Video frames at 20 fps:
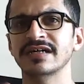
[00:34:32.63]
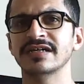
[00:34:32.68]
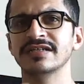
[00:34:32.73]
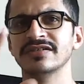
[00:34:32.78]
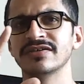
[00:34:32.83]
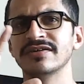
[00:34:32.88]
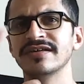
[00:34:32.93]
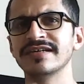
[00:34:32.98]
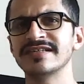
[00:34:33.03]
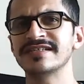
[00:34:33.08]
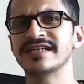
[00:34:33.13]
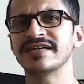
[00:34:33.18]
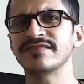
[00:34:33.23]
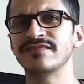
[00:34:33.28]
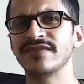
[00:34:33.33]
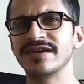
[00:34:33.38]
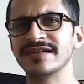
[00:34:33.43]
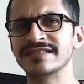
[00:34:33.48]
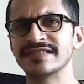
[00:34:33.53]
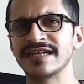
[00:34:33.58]
So let's take,
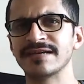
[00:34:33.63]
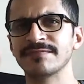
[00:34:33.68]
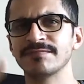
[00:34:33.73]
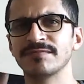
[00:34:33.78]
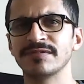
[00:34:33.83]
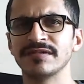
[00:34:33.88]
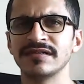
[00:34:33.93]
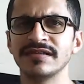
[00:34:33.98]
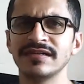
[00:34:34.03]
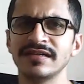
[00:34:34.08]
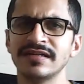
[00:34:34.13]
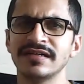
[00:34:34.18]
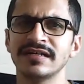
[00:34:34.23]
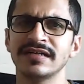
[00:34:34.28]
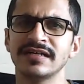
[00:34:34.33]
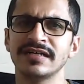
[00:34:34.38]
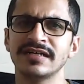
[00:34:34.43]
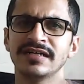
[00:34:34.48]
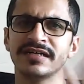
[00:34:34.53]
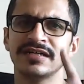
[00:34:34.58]
for example,
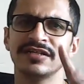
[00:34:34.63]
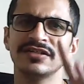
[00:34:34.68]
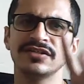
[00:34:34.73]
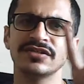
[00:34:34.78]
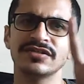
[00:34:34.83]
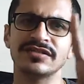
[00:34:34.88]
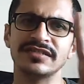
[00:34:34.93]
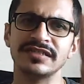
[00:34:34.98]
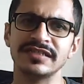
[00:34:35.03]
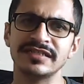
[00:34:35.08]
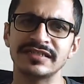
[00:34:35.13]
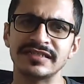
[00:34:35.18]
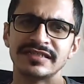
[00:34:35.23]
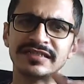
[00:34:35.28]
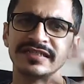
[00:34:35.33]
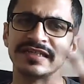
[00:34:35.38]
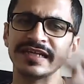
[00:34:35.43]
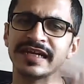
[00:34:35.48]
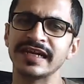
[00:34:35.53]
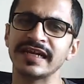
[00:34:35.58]
you see this
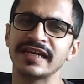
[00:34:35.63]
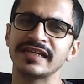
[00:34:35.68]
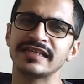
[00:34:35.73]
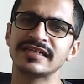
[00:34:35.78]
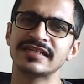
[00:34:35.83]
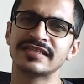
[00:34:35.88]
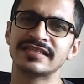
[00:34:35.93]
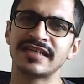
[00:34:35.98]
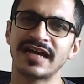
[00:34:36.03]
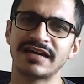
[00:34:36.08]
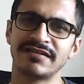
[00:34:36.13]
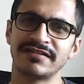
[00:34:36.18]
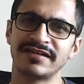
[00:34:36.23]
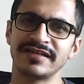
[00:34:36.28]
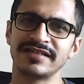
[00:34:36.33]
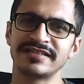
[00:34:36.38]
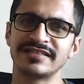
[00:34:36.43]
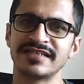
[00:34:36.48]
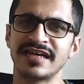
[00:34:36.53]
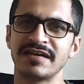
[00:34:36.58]
teenager's
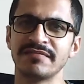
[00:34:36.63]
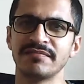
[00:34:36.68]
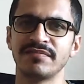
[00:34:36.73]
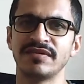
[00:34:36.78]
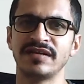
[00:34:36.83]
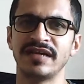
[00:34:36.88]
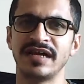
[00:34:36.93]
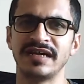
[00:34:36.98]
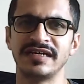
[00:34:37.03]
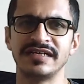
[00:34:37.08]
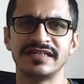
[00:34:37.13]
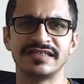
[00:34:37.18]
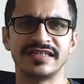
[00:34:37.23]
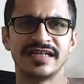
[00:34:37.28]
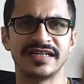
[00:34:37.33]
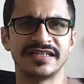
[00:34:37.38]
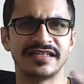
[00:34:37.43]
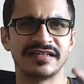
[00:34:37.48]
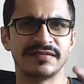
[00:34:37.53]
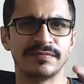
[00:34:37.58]
handwriting sample and his
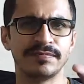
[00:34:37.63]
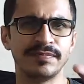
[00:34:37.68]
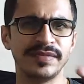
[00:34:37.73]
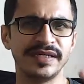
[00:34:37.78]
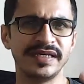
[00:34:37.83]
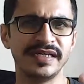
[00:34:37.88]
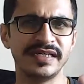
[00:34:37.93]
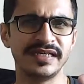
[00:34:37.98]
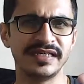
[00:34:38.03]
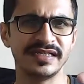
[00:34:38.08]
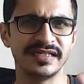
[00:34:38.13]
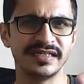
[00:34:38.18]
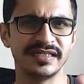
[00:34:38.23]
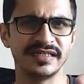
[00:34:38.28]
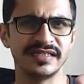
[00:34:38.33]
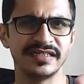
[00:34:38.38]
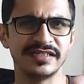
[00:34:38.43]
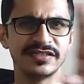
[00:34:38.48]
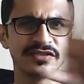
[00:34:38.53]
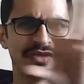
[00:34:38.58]
letter B
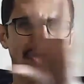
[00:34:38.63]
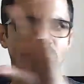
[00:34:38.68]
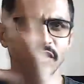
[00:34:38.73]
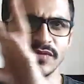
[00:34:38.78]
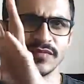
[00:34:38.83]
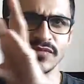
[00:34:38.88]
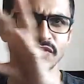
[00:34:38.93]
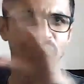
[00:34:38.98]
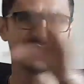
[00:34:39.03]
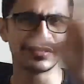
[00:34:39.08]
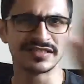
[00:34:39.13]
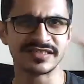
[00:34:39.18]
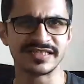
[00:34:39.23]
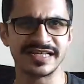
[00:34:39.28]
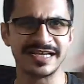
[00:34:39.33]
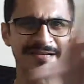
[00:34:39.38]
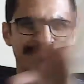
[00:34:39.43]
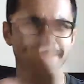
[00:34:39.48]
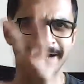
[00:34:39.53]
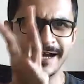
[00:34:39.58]
is almost
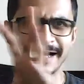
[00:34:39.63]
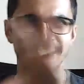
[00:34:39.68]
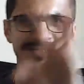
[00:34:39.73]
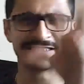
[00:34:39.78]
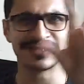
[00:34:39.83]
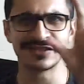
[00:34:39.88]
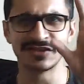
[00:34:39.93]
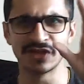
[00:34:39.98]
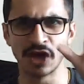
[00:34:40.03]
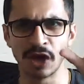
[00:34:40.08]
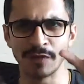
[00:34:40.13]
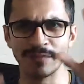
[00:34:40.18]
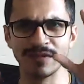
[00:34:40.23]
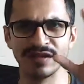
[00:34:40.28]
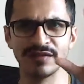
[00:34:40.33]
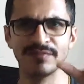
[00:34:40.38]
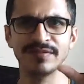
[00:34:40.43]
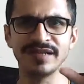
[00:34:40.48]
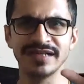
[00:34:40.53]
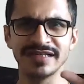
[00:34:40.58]
same as the
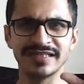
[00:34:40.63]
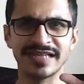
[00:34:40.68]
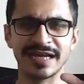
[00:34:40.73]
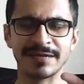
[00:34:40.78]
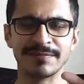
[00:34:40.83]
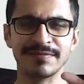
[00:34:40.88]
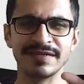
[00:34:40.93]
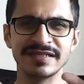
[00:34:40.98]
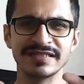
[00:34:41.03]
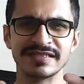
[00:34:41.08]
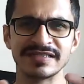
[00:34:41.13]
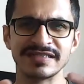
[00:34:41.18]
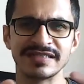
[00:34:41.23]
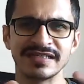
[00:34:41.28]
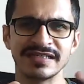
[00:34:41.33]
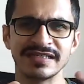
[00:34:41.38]
normal B. That means